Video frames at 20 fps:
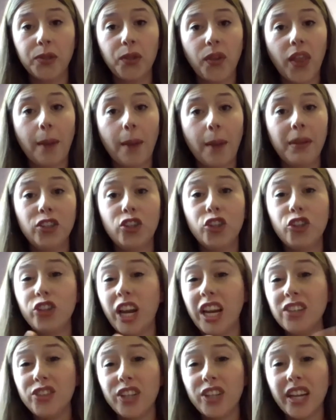So that means
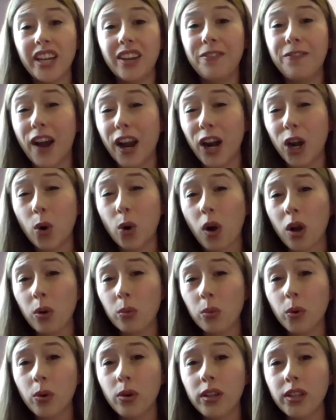changing
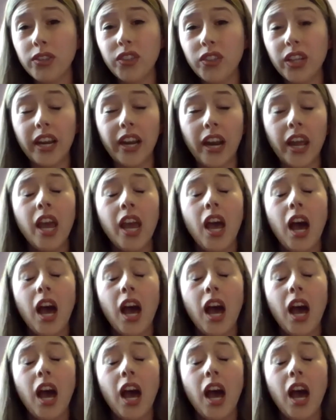firewall rules and